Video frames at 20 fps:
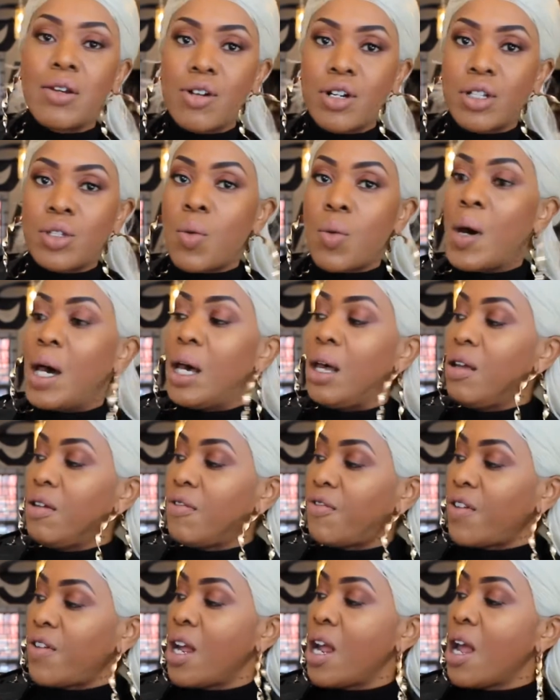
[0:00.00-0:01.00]
or a
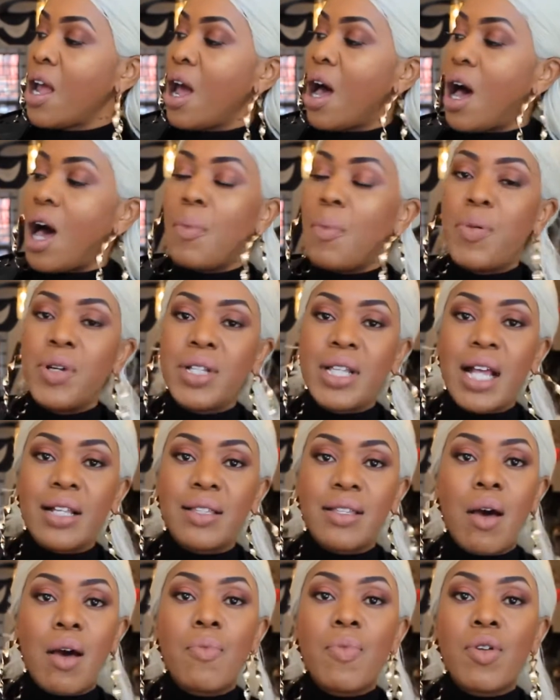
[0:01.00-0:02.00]
12. I'll put that
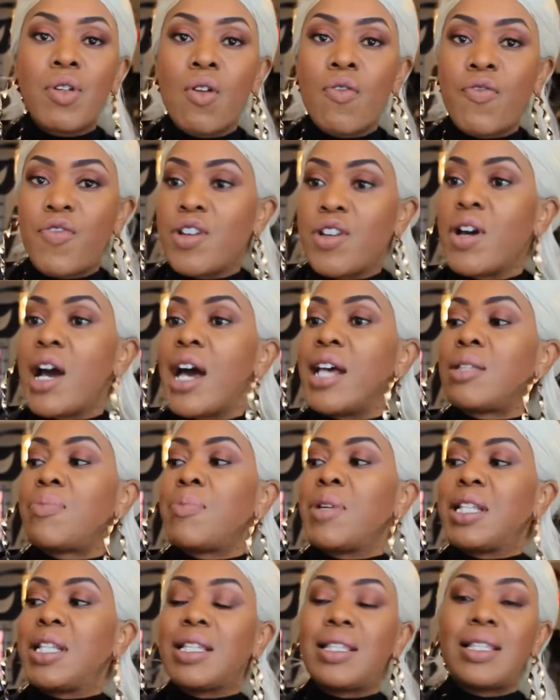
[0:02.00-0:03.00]
down below for you guys.
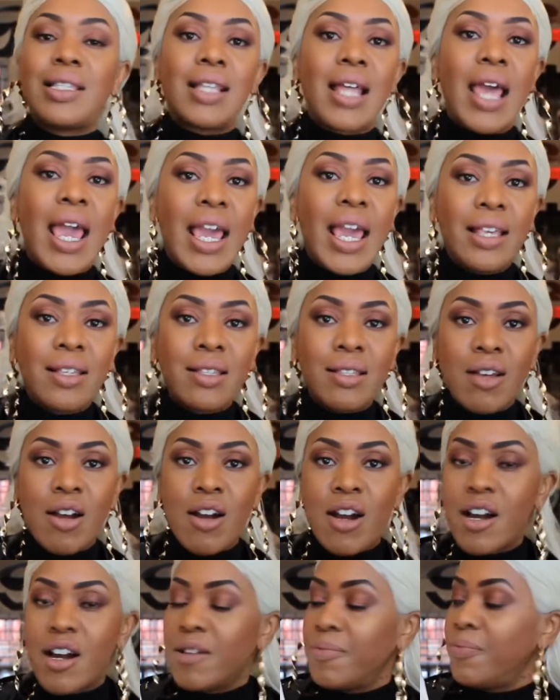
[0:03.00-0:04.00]
But this is the Haze
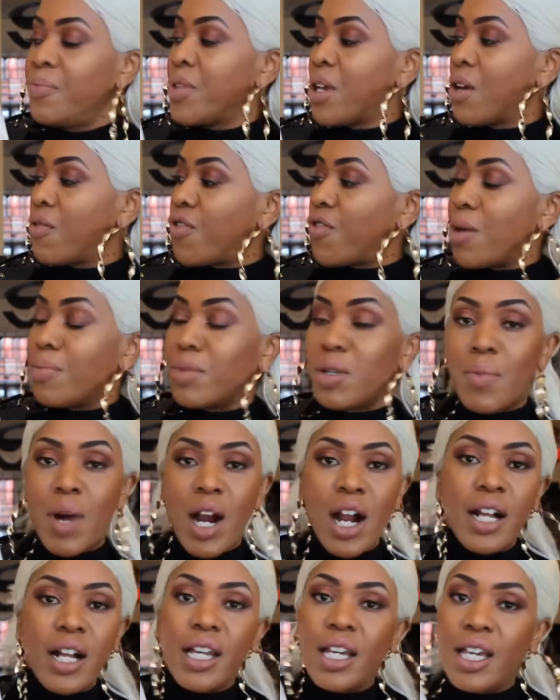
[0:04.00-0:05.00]
skirt from
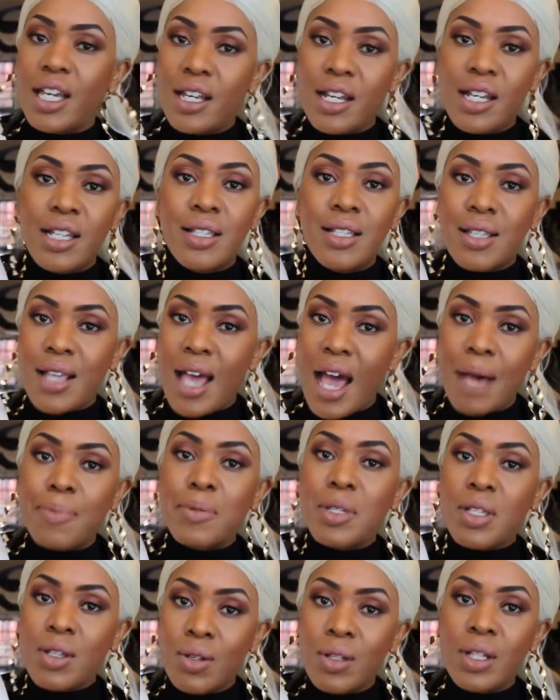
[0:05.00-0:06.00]
Lamarque. It is
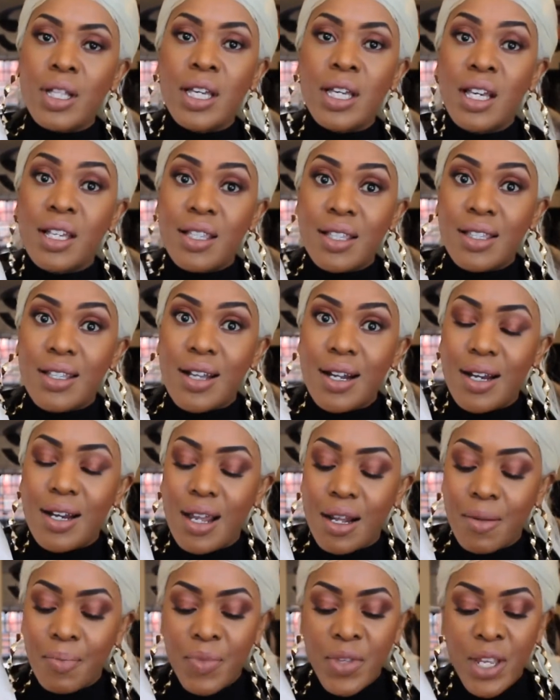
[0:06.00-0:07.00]
absolutely
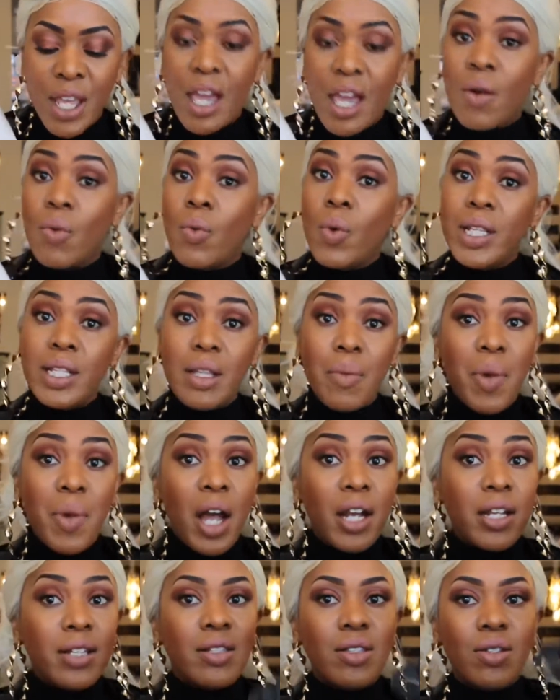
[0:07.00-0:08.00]
stunning. And with the
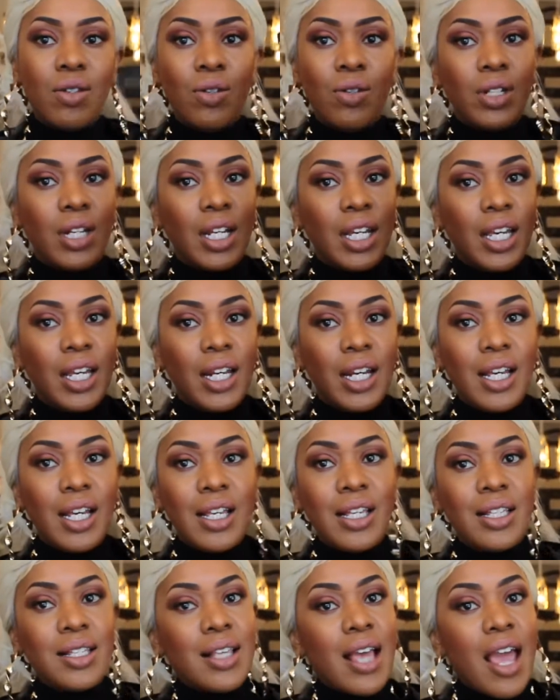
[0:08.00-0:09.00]
bodysuit, it
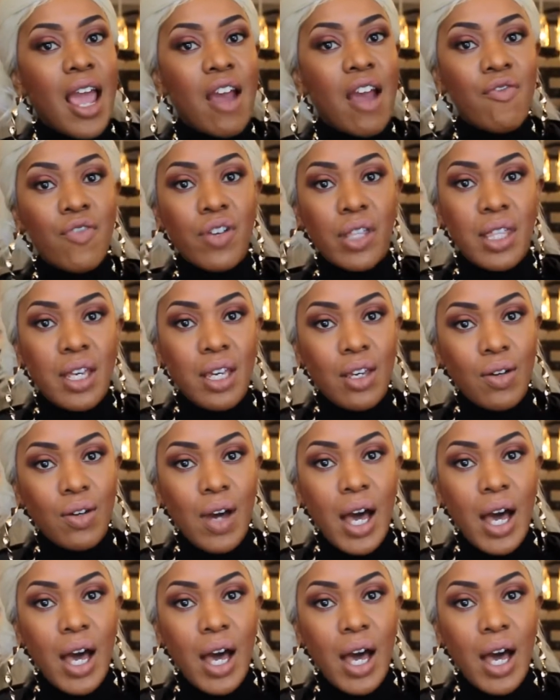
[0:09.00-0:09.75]
is everything, you